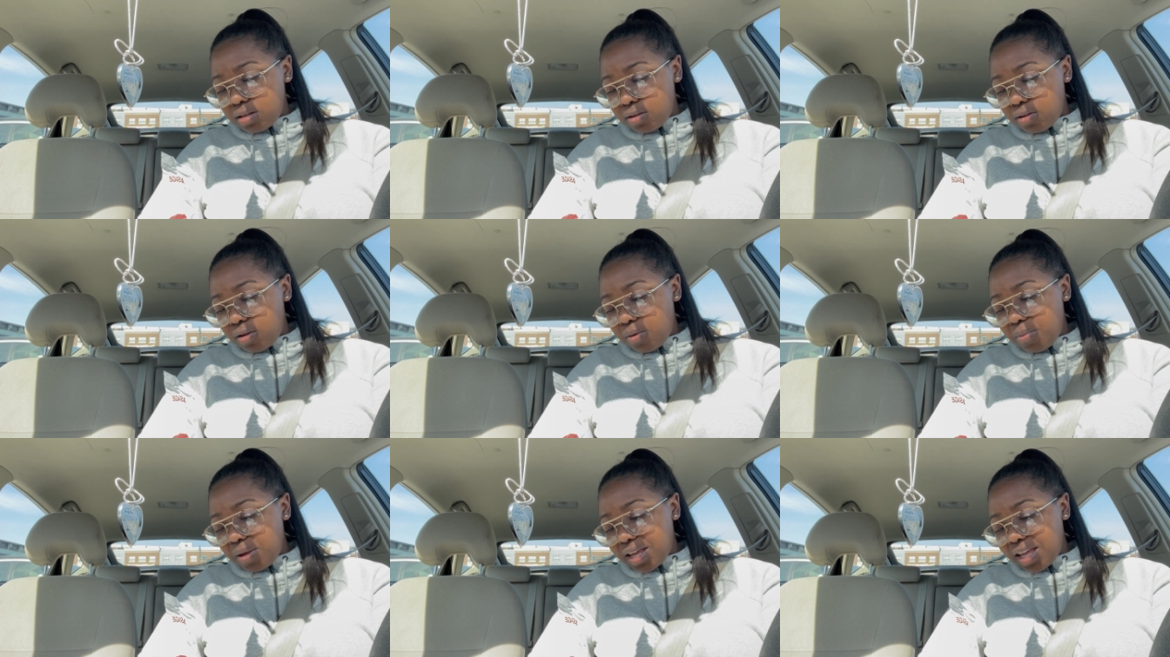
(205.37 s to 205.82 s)

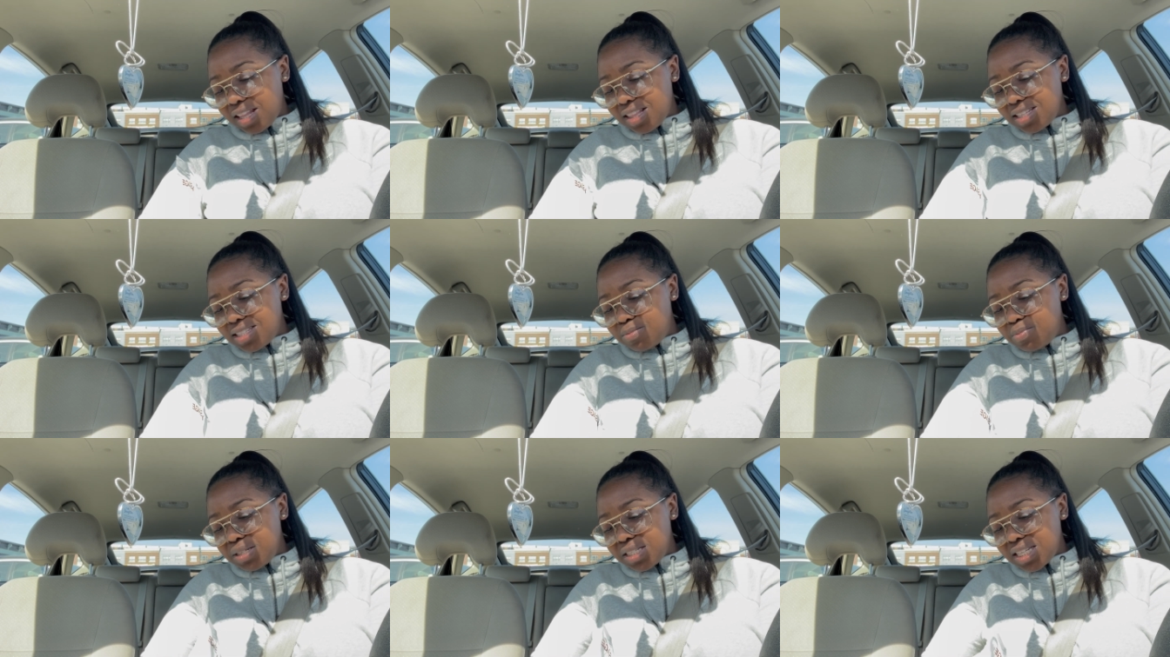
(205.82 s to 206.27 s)
Oh my god,
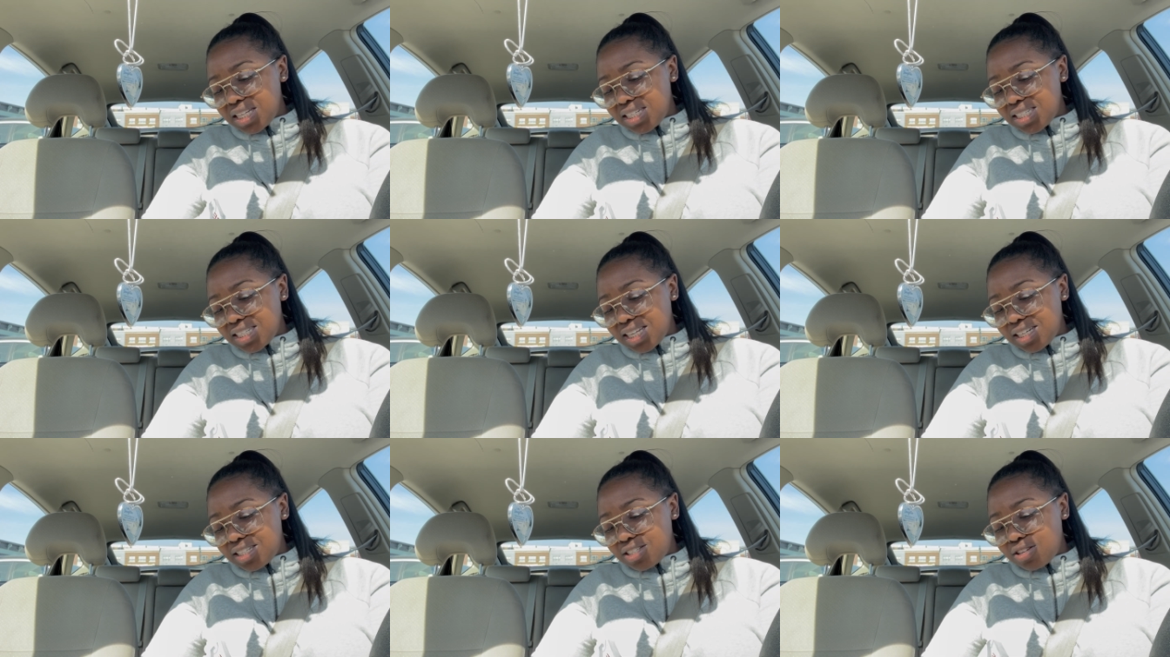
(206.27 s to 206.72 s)
this biscuit
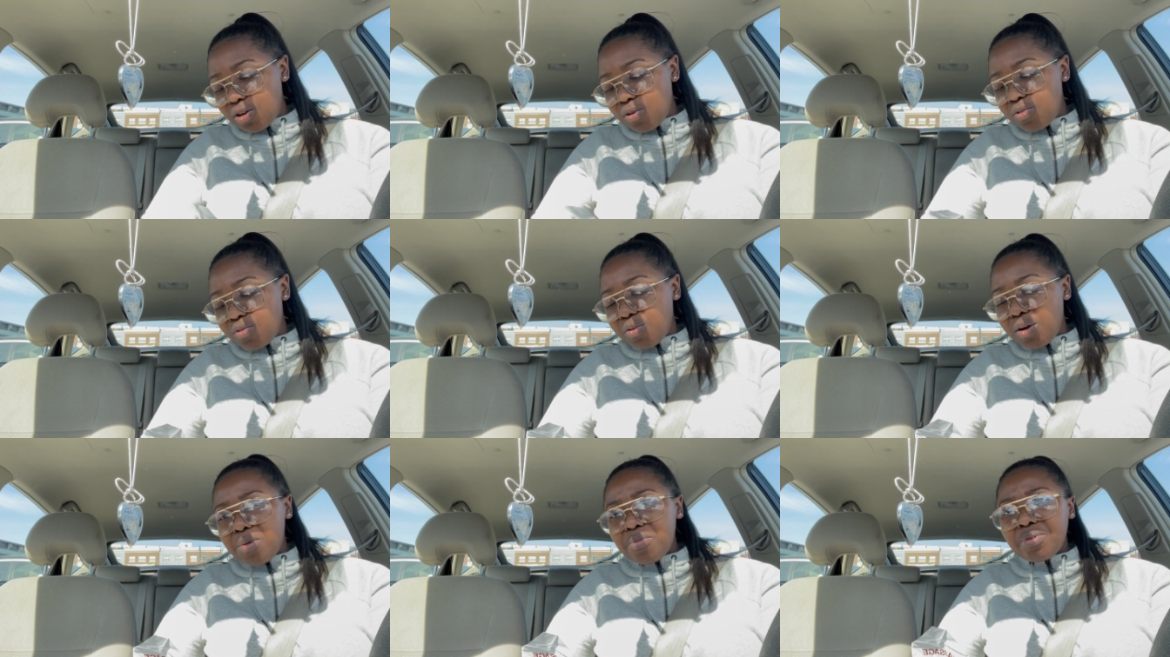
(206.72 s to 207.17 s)
is like so
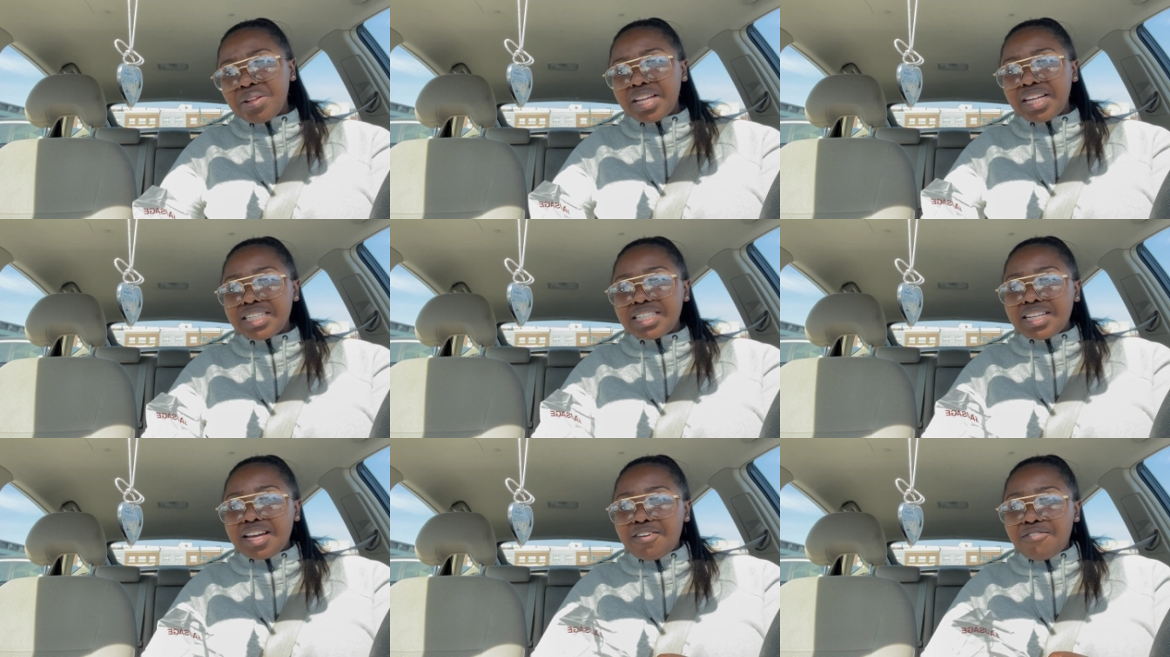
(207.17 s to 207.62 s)
crumbly.
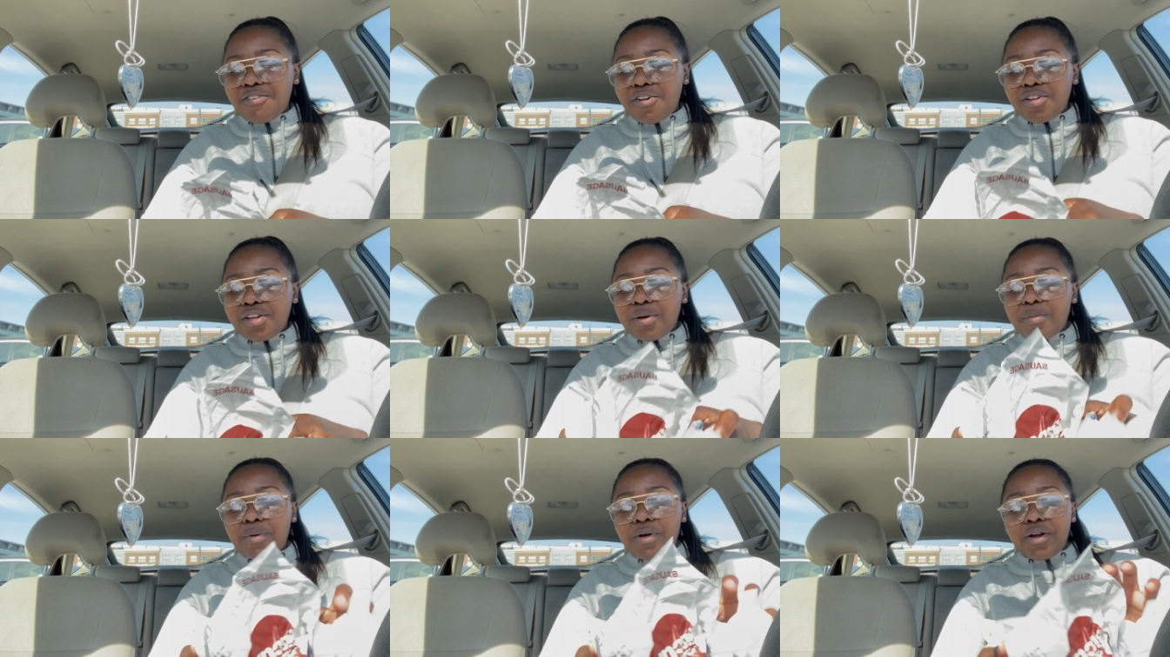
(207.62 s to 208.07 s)
It's like
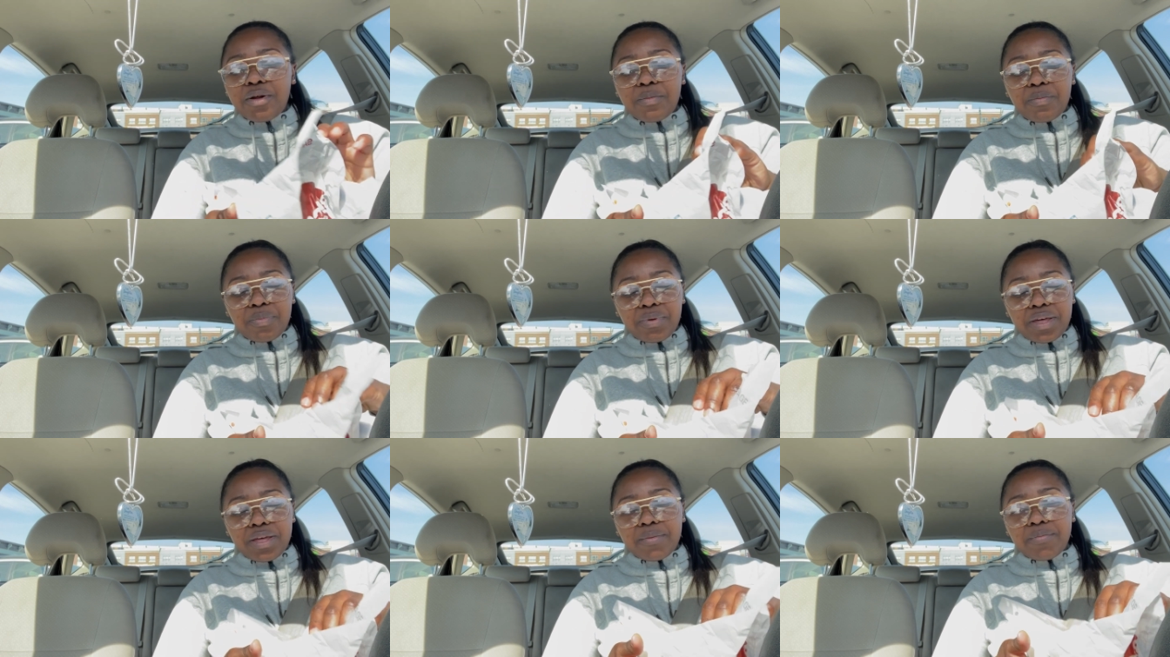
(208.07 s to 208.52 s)
falling apart,
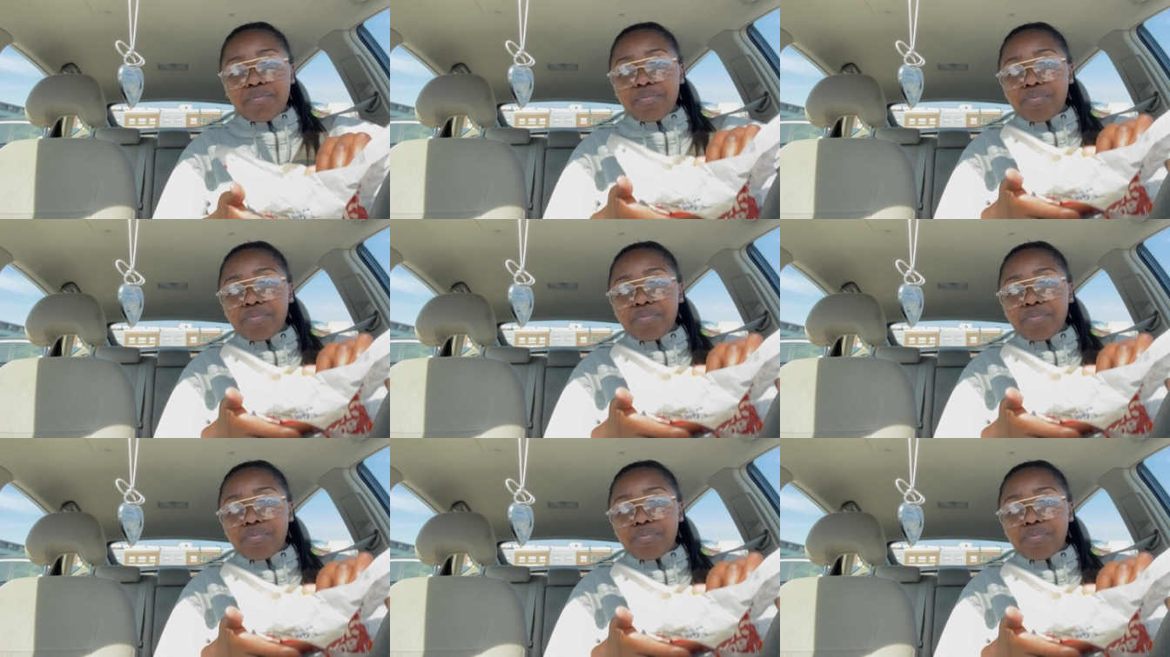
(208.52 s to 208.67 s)
but